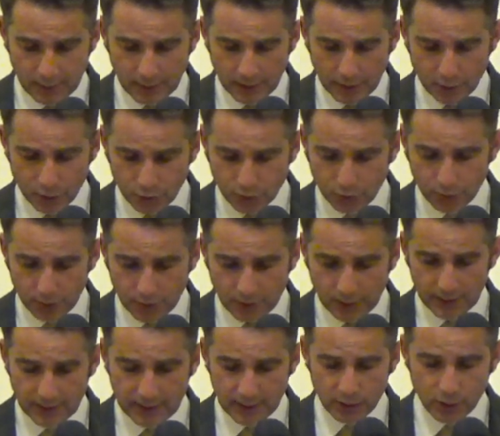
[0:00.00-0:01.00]

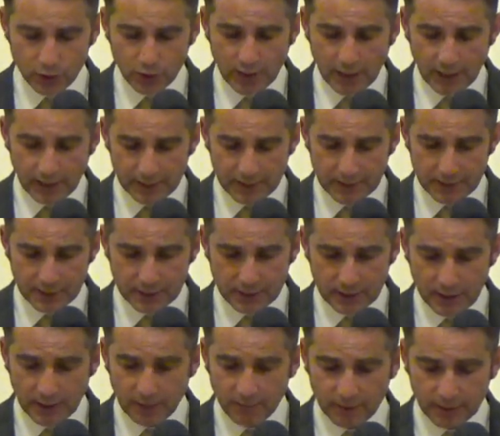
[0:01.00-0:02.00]
Assuredly He shall thee
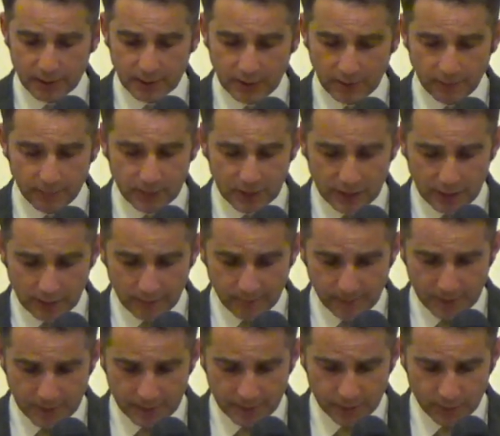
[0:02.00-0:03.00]
save and give
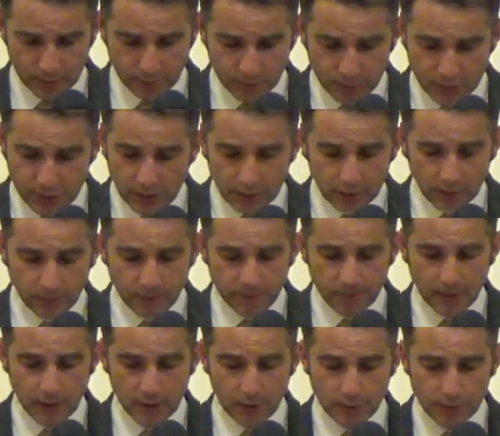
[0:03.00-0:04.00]
deliverance from subtle
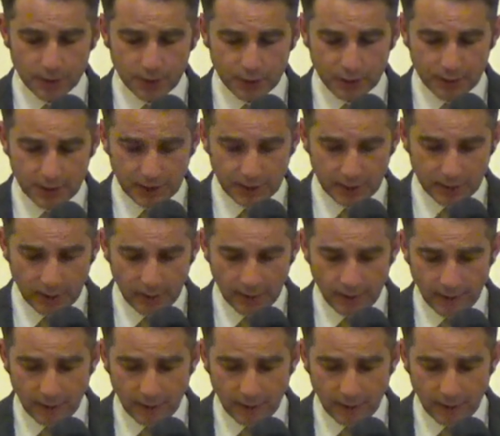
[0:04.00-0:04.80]
fowl or snare,